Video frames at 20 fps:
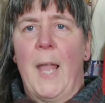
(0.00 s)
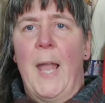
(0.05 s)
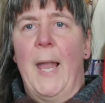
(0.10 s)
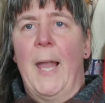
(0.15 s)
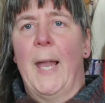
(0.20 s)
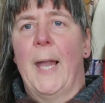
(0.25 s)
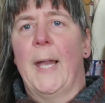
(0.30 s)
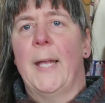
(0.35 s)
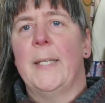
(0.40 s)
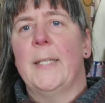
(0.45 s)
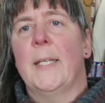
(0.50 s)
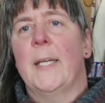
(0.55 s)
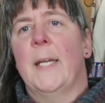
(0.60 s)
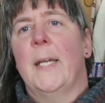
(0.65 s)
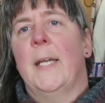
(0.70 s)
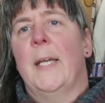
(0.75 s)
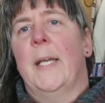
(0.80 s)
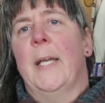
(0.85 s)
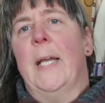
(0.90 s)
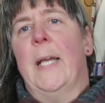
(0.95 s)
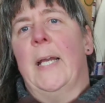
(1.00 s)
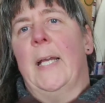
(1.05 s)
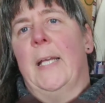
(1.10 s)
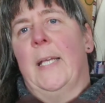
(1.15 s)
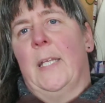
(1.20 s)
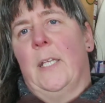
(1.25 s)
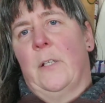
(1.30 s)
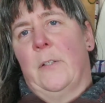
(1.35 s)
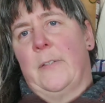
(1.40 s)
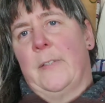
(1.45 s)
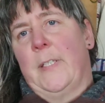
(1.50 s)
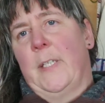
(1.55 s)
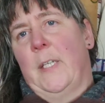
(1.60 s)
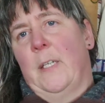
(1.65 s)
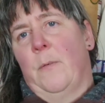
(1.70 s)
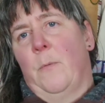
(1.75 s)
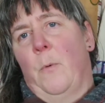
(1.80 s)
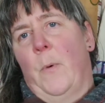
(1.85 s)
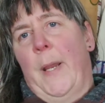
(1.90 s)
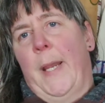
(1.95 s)
And you
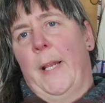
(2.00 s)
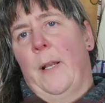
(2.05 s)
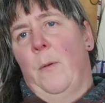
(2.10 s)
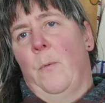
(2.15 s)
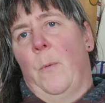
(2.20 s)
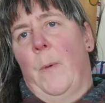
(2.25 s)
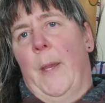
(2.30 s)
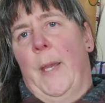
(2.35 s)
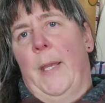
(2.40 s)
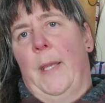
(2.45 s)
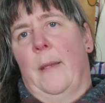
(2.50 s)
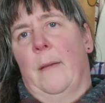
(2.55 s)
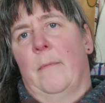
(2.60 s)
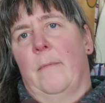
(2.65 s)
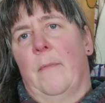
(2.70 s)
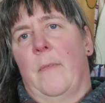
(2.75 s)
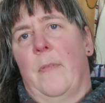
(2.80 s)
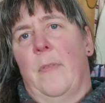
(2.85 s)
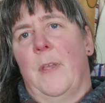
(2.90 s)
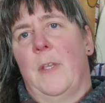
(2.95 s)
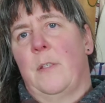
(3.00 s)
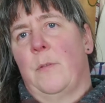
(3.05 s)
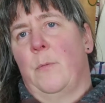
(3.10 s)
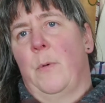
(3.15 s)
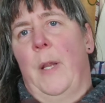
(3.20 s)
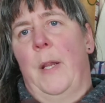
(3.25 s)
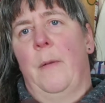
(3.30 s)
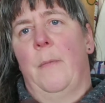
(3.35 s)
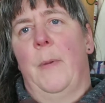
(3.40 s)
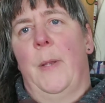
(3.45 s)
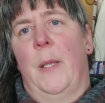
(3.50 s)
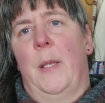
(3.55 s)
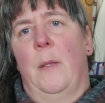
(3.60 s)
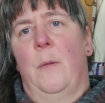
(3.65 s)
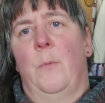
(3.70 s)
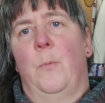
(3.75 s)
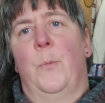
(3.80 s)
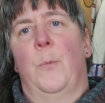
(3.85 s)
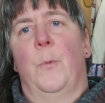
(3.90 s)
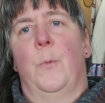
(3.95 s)
see a railway. This
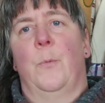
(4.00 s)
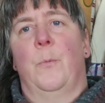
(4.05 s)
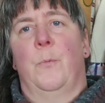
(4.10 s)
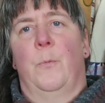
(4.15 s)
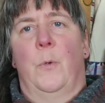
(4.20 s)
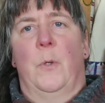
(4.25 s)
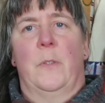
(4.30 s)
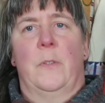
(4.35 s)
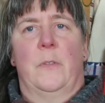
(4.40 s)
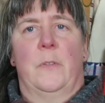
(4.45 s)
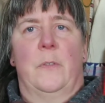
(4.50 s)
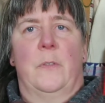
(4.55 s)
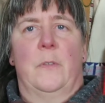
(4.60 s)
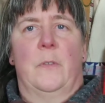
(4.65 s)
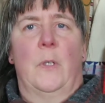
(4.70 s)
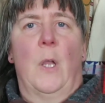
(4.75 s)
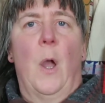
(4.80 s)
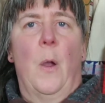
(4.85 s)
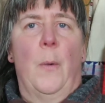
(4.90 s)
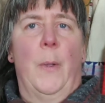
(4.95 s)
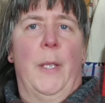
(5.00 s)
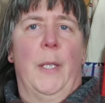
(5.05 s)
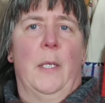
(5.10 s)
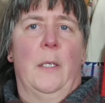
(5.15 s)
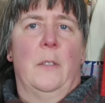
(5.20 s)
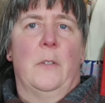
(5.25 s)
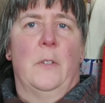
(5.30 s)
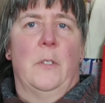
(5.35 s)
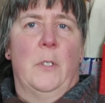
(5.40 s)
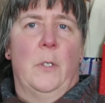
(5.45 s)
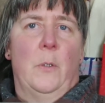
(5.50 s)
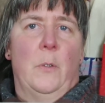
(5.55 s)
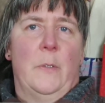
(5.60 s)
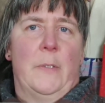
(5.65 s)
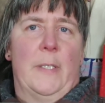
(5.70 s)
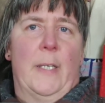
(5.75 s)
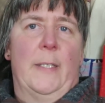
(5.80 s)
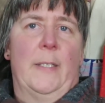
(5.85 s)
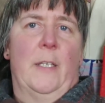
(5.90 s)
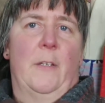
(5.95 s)
railway was going to
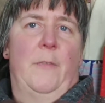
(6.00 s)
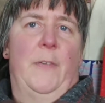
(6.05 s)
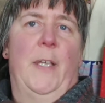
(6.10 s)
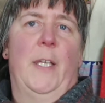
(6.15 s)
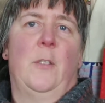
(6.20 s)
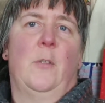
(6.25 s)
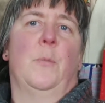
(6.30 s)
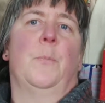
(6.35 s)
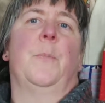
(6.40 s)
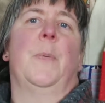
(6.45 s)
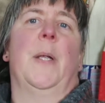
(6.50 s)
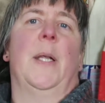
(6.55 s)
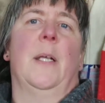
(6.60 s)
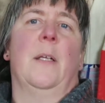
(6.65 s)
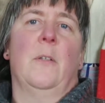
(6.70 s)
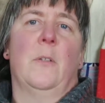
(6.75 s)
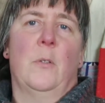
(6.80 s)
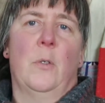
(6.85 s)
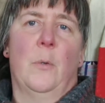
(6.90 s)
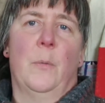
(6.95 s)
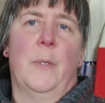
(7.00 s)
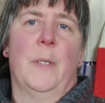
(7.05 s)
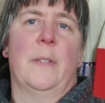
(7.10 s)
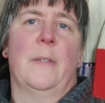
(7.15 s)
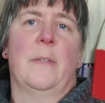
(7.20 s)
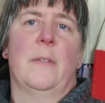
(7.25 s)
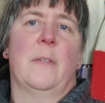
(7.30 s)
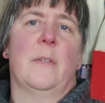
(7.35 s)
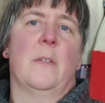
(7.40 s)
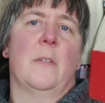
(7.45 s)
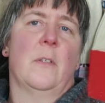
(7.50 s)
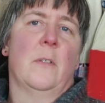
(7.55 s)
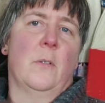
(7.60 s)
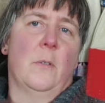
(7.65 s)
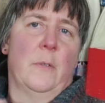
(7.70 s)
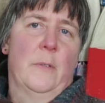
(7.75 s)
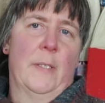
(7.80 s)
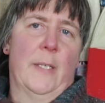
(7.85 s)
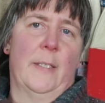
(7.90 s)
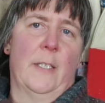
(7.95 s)
Santa Fe to bring tourists to
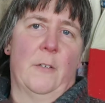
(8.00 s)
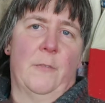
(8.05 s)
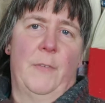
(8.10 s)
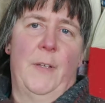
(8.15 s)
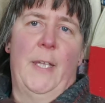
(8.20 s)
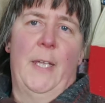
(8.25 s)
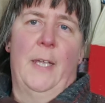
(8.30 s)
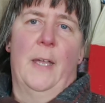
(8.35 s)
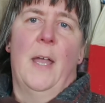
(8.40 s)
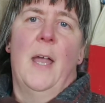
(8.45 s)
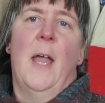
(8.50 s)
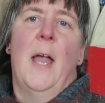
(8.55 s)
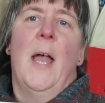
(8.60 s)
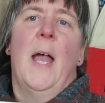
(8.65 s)
Santa Fe.